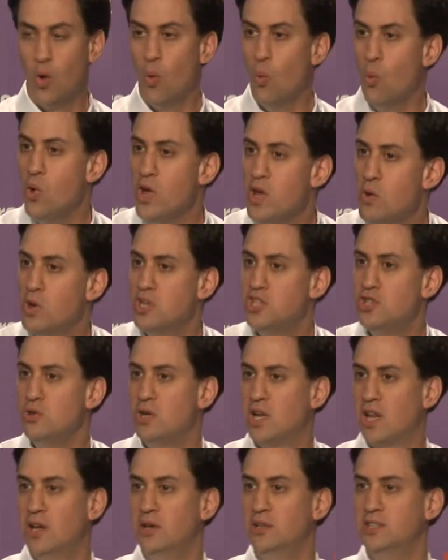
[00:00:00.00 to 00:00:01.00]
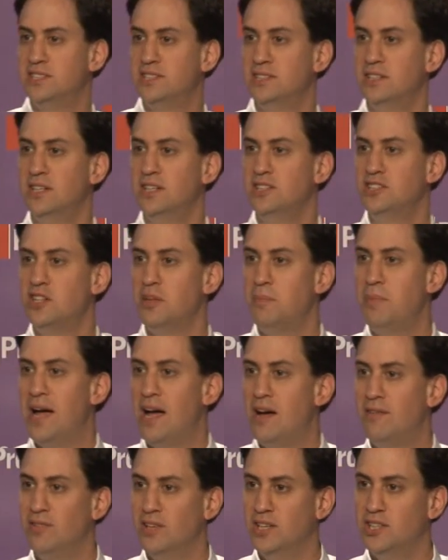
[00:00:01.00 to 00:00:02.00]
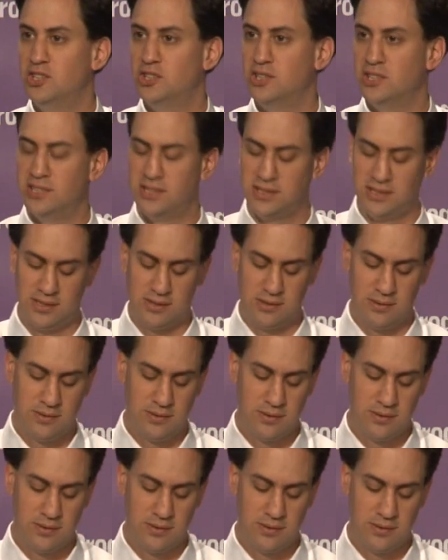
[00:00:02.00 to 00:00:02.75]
We were too close to the powerful interests.